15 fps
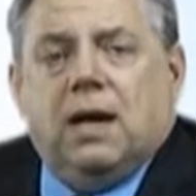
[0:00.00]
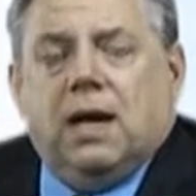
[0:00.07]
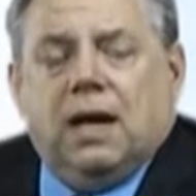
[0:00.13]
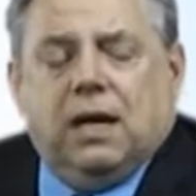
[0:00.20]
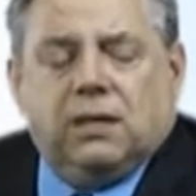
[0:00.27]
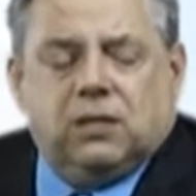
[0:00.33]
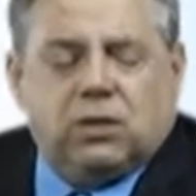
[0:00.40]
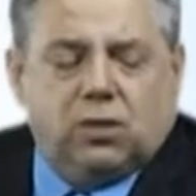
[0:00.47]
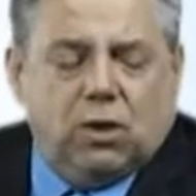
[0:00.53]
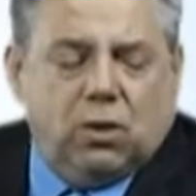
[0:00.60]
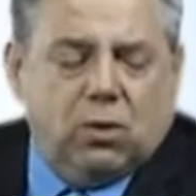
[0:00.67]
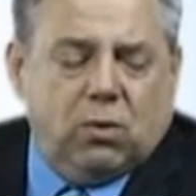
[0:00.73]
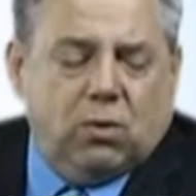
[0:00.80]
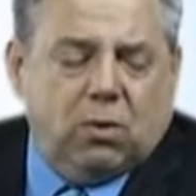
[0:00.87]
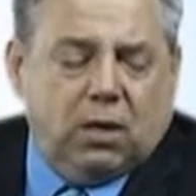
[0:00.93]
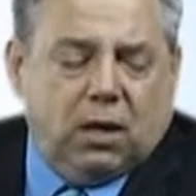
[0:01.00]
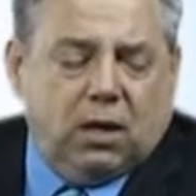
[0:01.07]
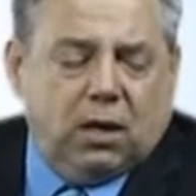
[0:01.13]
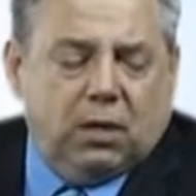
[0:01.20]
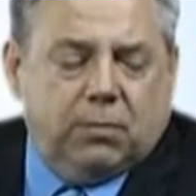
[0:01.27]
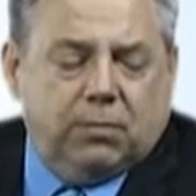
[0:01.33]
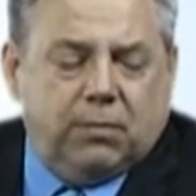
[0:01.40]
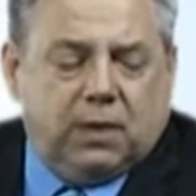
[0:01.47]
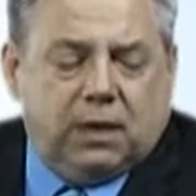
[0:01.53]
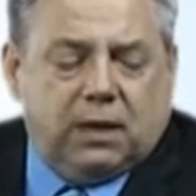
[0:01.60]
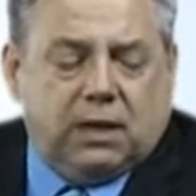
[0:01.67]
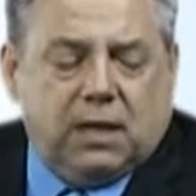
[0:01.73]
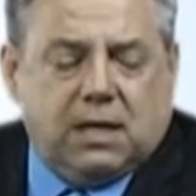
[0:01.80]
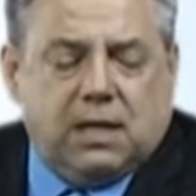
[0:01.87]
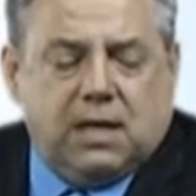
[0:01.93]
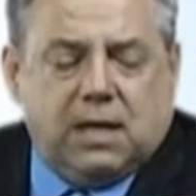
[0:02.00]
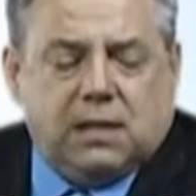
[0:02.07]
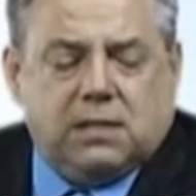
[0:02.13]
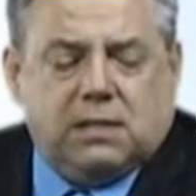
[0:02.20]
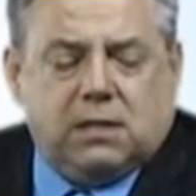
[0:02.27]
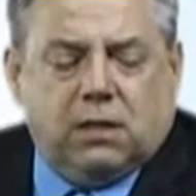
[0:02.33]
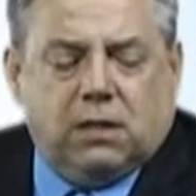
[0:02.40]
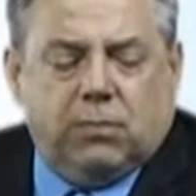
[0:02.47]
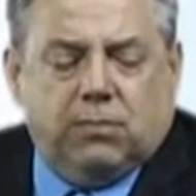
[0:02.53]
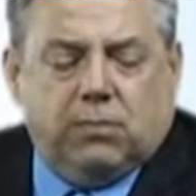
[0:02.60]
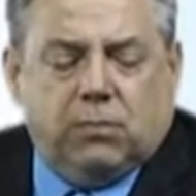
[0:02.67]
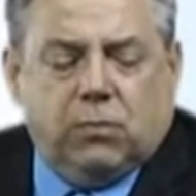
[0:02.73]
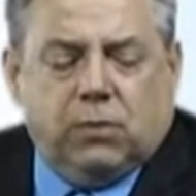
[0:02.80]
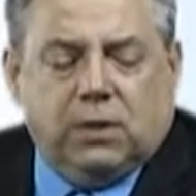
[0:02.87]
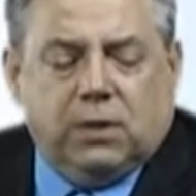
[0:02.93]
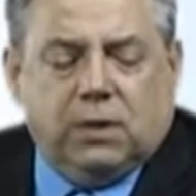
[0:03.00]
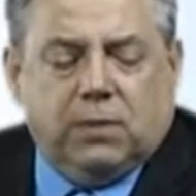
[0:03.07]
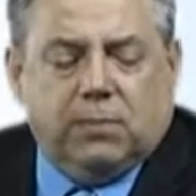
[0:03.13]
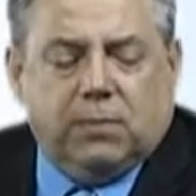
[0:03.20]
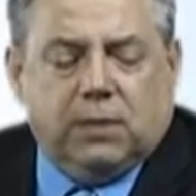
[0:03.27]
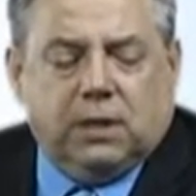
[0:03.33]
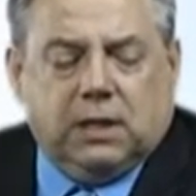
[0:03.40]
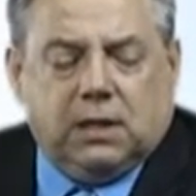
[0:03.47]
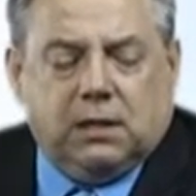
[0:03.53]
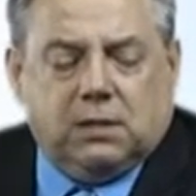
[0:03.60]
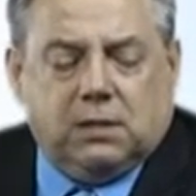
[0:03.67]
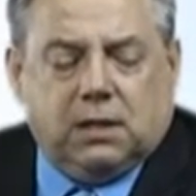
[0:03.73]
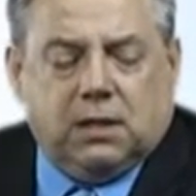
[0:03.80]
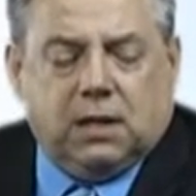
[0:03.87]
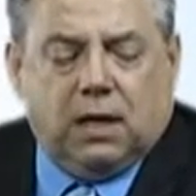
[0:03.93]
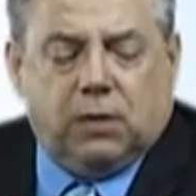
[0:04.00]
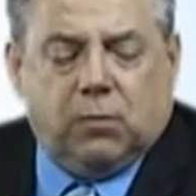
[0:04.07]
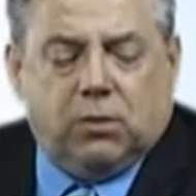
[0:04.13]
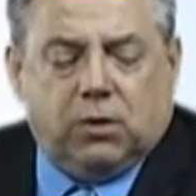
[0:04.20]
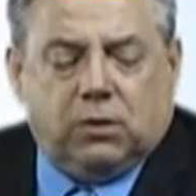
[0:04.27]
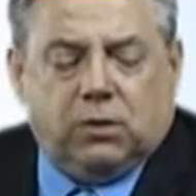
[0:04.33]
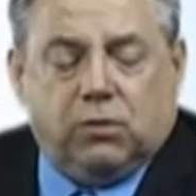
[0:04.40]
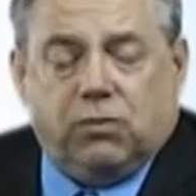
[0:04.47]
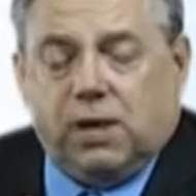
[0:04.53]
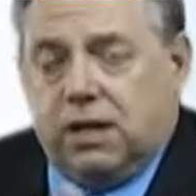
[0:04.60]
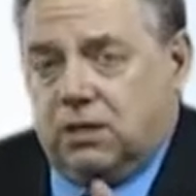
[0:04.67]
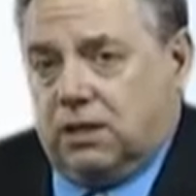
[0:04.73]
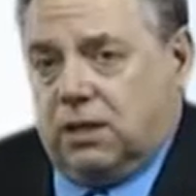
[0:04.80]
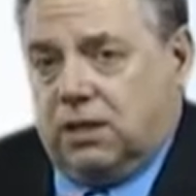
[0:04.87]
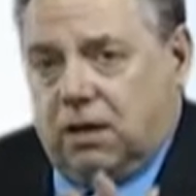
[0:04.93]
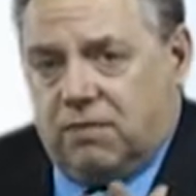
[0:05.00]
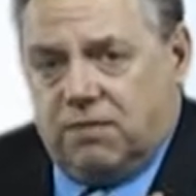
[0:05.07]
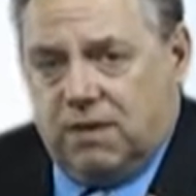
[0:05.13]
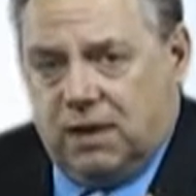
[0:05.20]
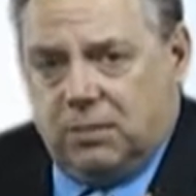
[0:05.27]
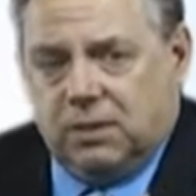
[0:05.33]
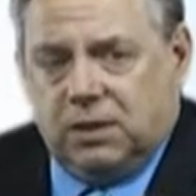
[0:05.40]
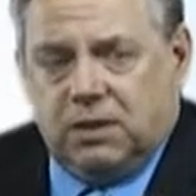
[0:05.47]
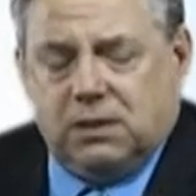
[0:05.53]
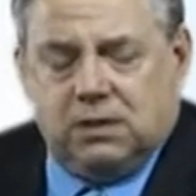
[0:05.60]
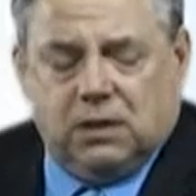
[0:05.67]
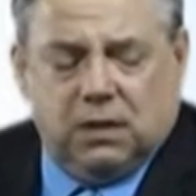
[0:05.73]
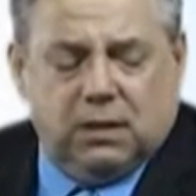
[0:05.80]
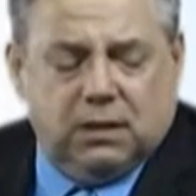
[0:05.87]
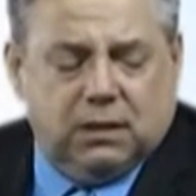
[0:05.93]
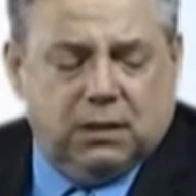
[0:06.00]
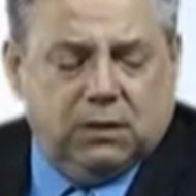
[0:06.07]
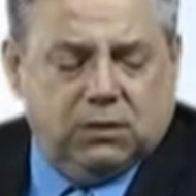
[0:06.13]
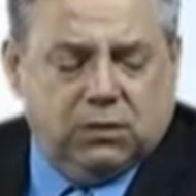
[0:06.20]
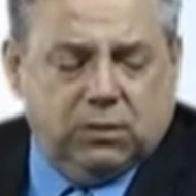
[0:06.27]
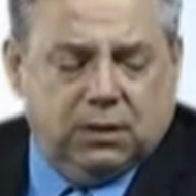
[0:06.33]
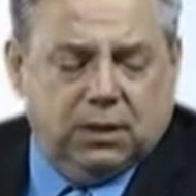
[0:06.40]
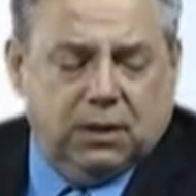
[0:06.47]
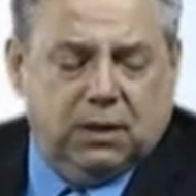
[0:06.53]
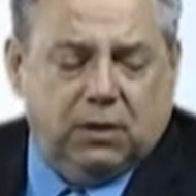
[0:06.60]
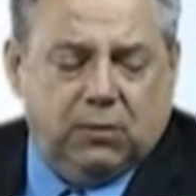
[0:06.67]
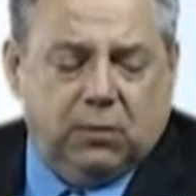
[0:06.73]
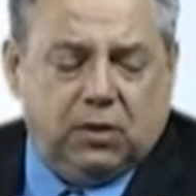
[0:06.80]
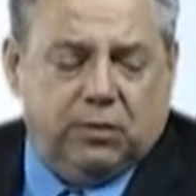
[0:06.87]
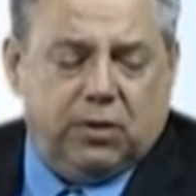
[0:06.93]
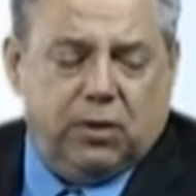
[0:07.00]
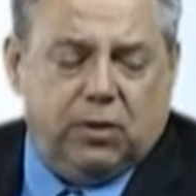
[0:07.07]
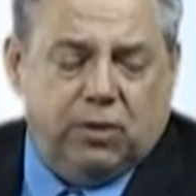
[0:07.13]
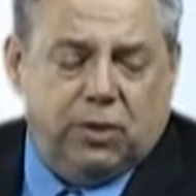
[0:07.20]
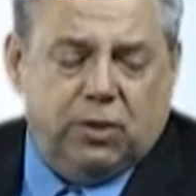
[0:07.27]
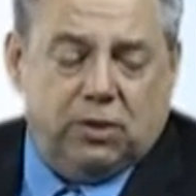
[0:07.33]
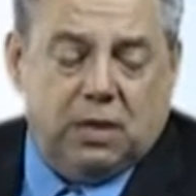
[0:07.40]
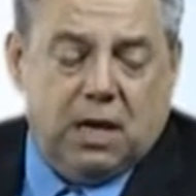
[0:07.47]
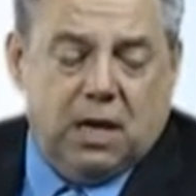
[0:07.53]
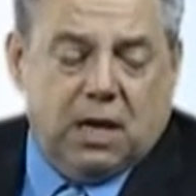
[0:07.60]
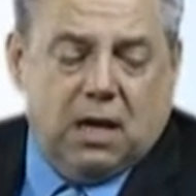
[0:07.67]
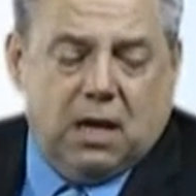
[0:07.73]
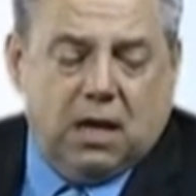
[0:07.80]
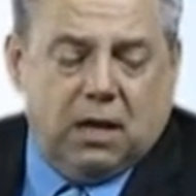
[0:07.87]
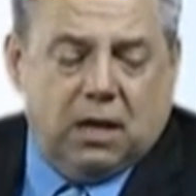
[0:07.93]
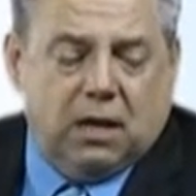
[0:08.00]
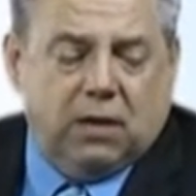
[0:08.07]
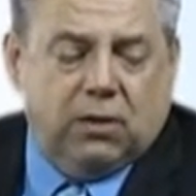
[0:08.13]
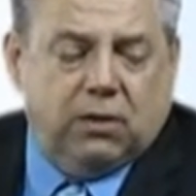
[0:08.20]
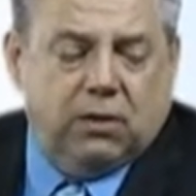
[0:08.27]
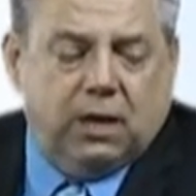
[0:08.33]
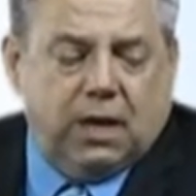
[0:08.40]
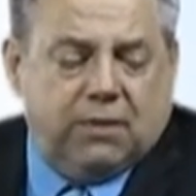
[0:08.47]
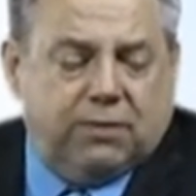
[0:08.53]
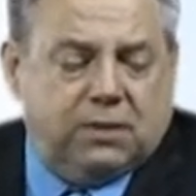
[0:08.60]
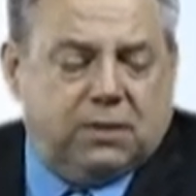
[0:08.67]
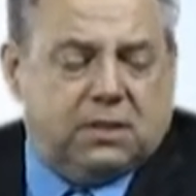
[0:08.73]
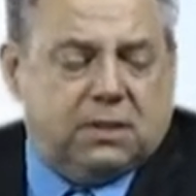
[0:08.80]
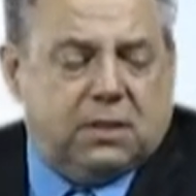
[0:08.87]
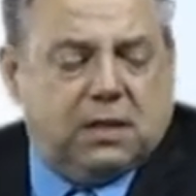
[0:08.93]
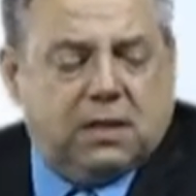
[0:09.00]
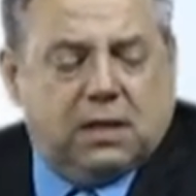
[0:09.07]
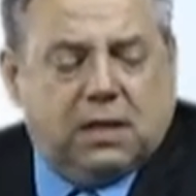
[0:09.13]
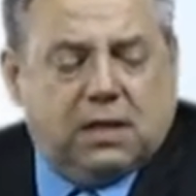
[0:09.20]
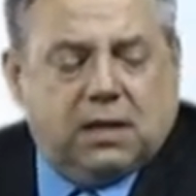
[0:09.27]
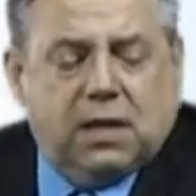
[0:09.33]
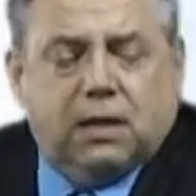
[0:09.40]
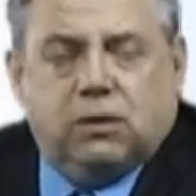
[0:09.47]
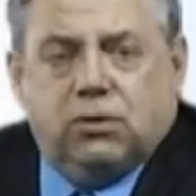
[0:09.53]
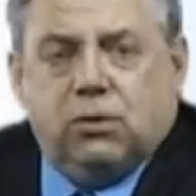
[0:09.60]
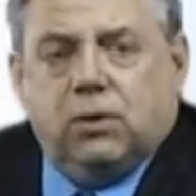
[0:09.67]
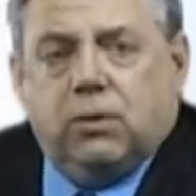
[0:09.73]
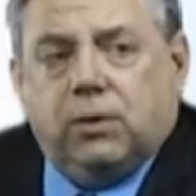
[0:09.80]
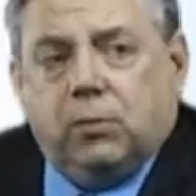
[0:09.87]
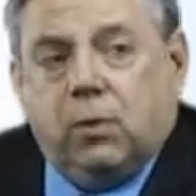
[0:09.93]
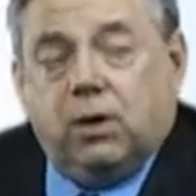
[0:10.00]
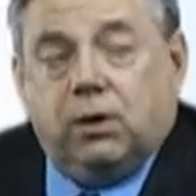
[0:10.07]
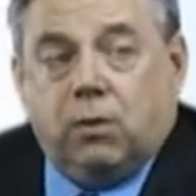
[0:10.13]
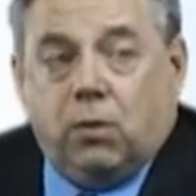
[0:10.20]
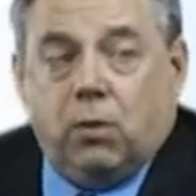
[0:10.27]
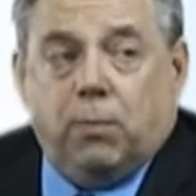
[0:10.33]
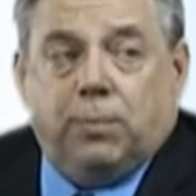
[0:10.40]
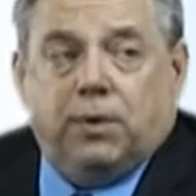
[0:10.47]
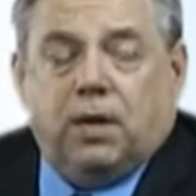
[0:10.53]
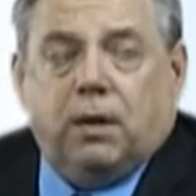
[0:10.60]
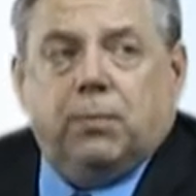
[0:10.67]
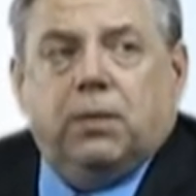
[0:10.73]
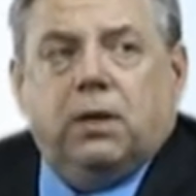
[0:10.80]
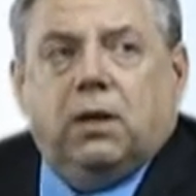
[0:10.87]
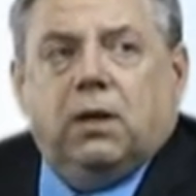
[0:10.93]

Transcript: And so I think that one of the things that I want to congratulate our families on, and certainly want to encourage the efforts that they do, and want to open up